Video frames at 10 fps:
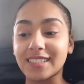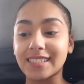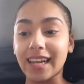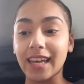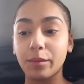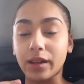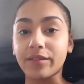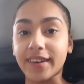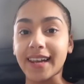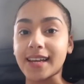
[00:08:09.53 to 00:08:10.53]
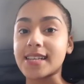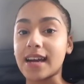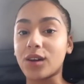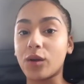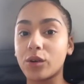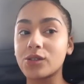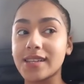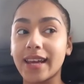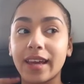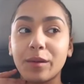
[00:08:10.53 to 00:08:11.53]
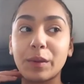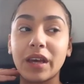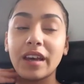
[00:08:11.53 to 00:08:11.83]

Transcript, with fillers: sleep and if I lay down I will sleep